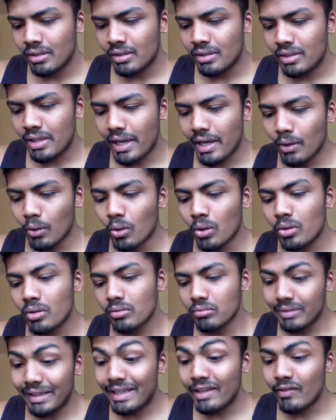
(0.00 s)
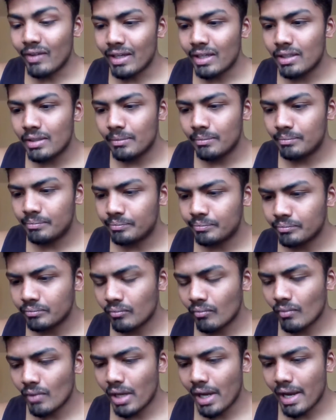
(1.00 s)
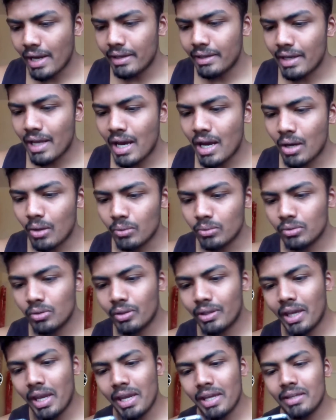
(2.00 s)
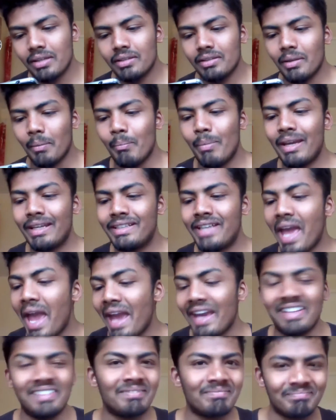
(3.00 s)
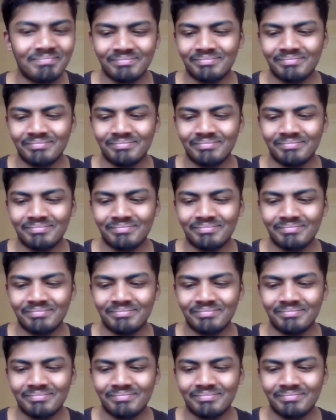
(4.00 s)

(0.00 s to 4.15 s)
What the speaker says: They're all leaving. And now, okay, the big day.